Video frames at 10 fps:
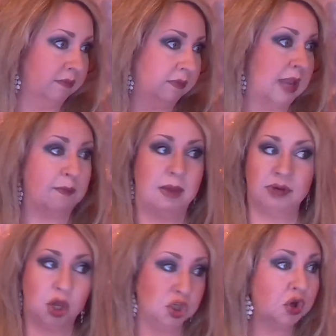Now, baby
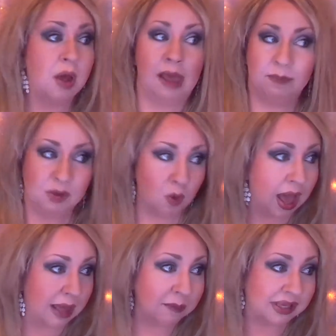doll, you're gonna have to be
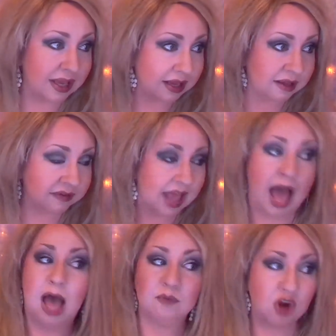quiet because
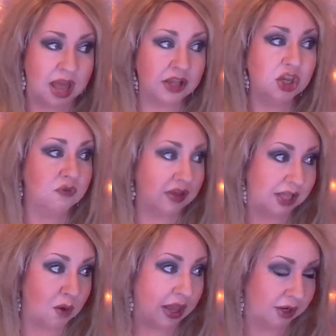I'm trying to do
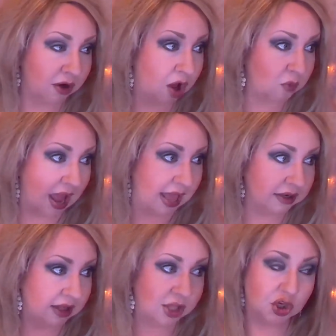video here. All right.
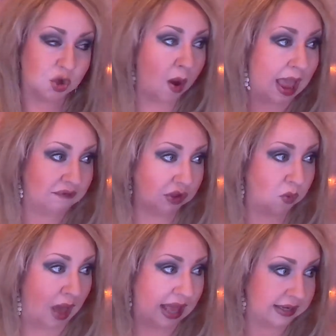You're gonna have to
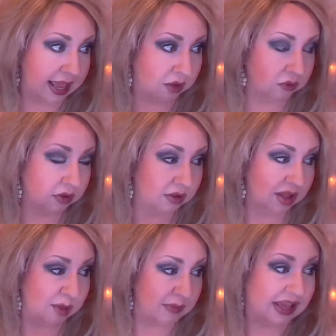quiet down
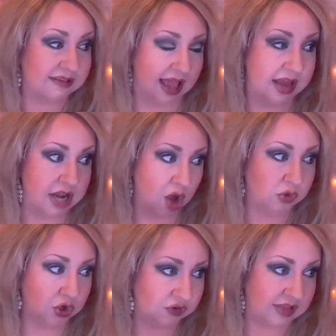because I know
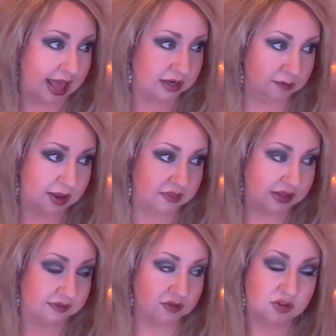you're excited about
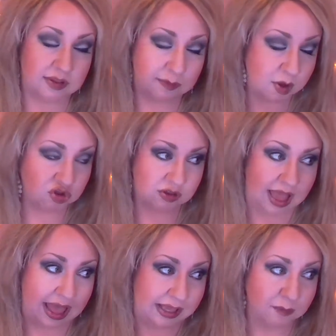this just as much as
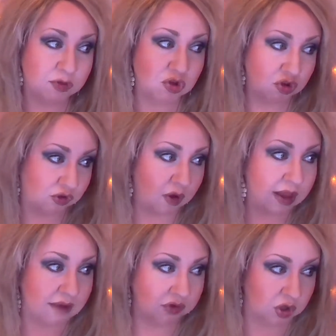I am, but you're just gonna
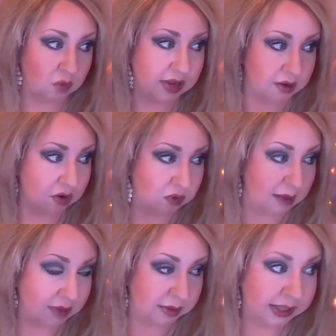have to calm down, all
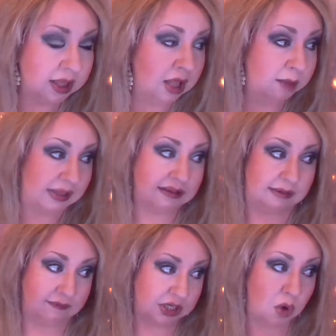right, baby? Because
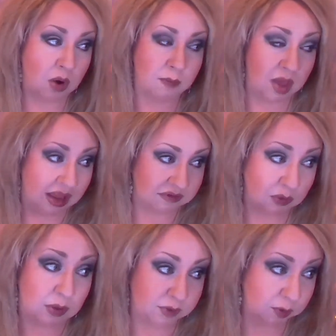if you don't, I'm gonna have to
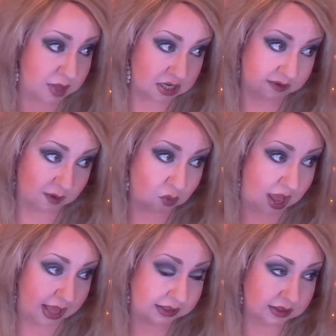whip your buns, all
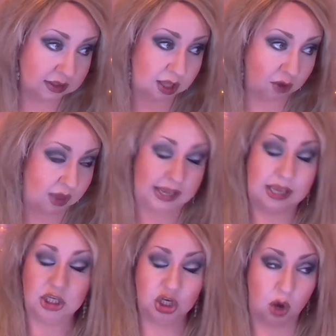right? Okay.
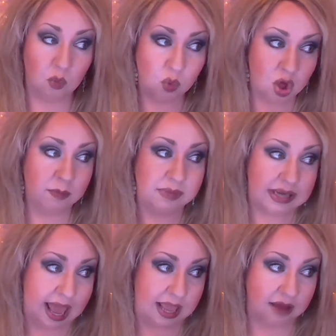And you don't want me to
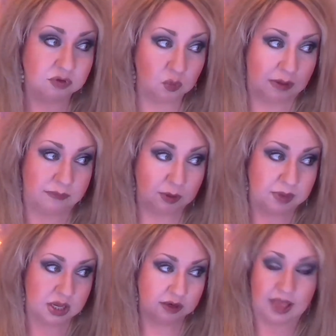have to whip your
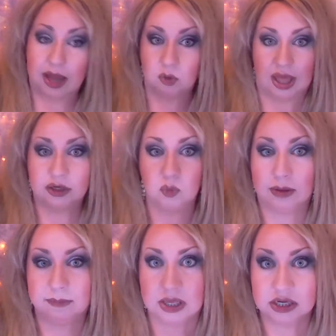buns. I don't like to
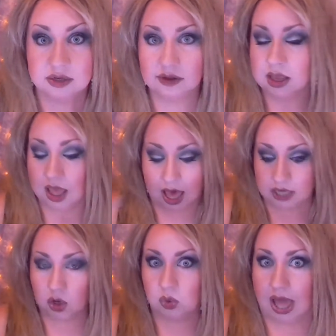whip buns. I
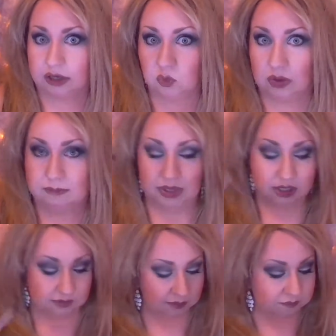don't like to whip
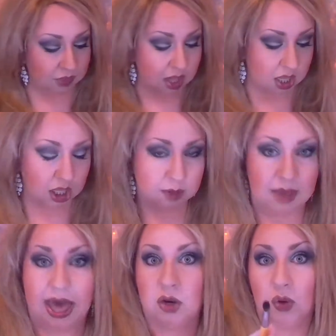buns.
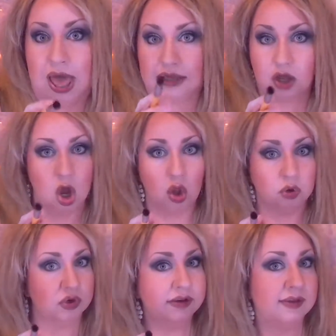I don't like to
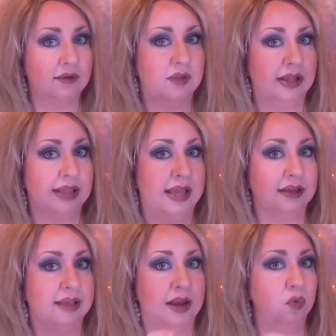holler and stuff like that
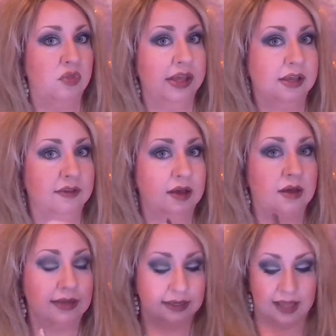because I don't think it's
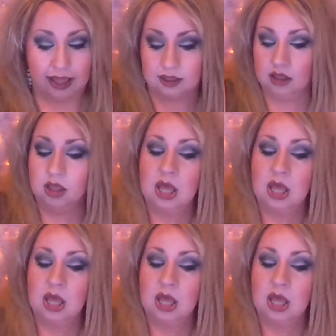godly like.